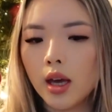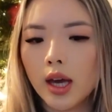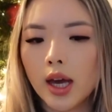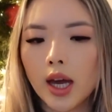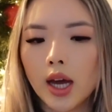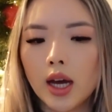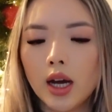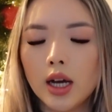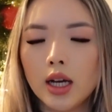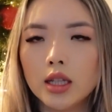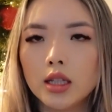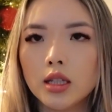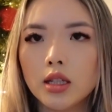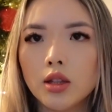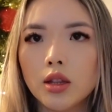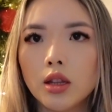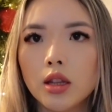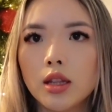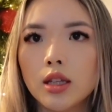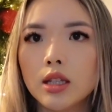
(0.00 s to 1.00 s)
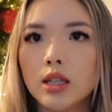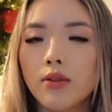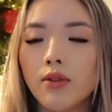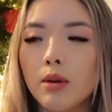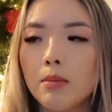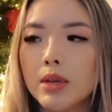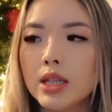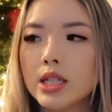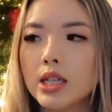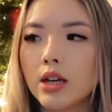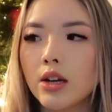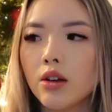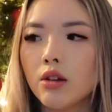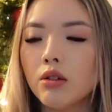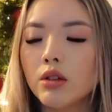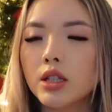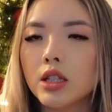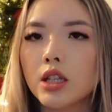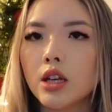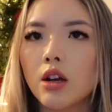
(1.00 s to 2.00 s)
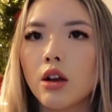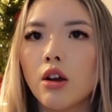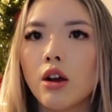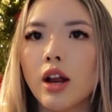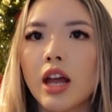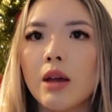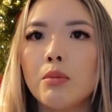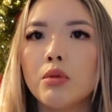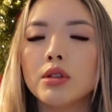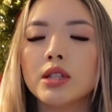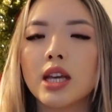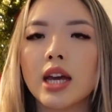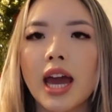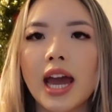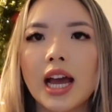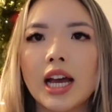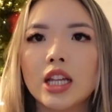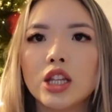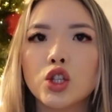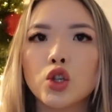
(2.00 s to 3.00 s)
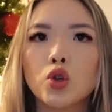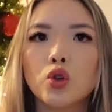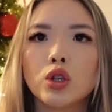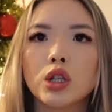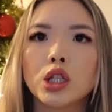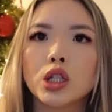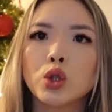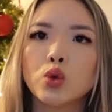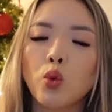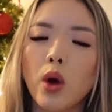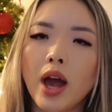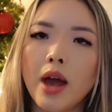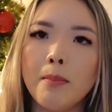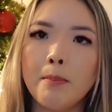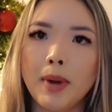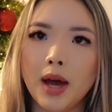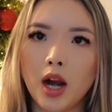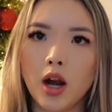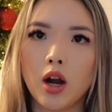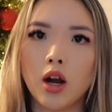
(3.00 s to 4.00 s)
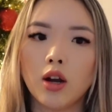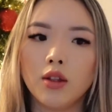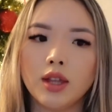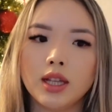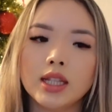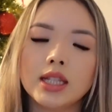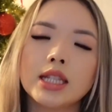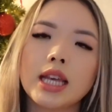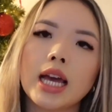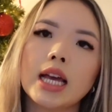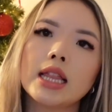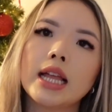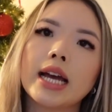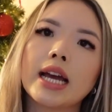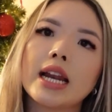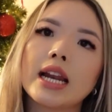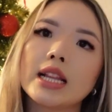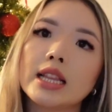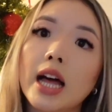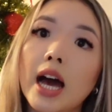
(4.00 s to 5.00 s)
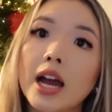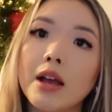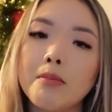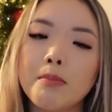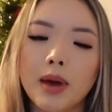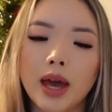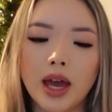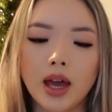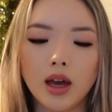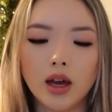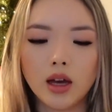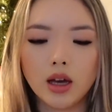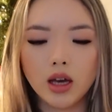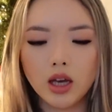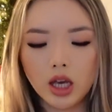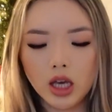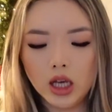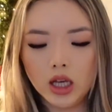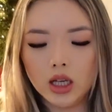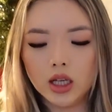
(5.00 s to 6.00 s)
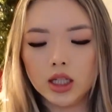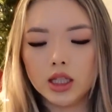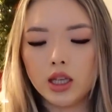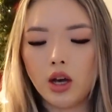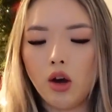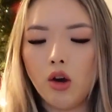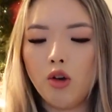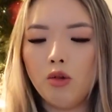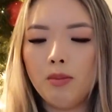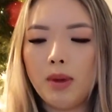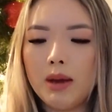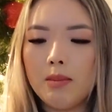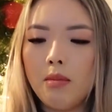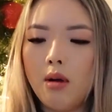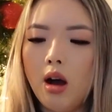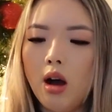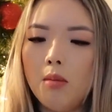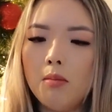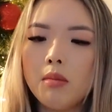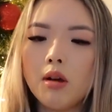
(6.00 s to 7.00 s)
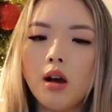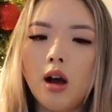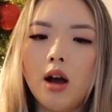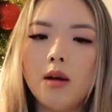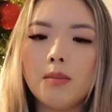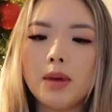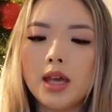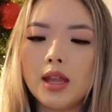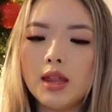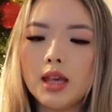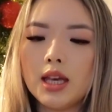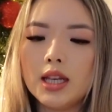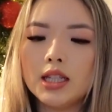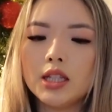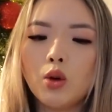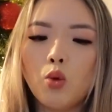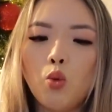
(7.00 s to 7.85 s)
And the different materials are able to handle sweat better than say like an Align pant. So my mom got me these